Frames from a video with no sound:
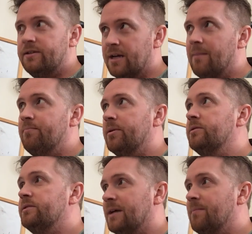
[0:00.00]

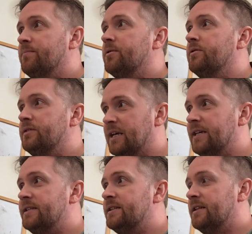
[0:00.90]
Double, double,
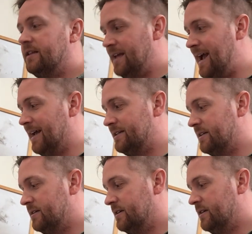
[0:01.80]
this, that.
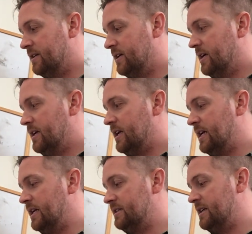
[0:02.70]

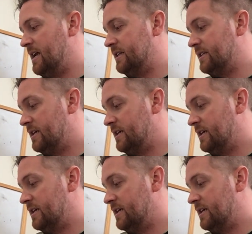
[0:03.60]
Is it